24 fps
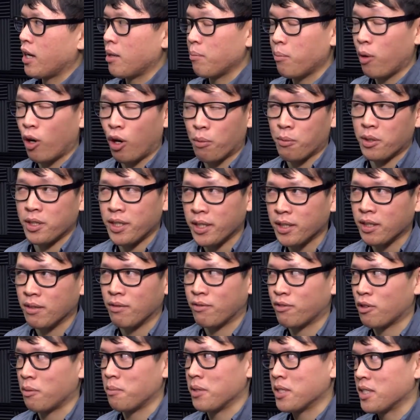and Palmer did
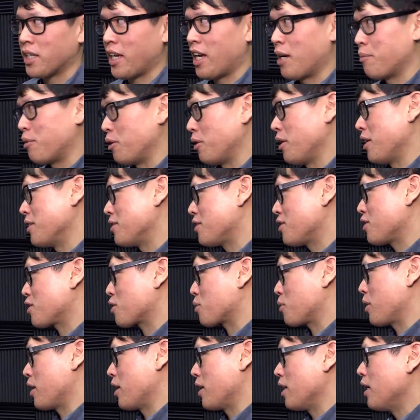confirm it's an AMOLED
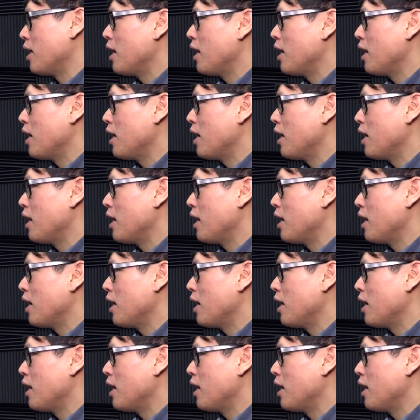screen.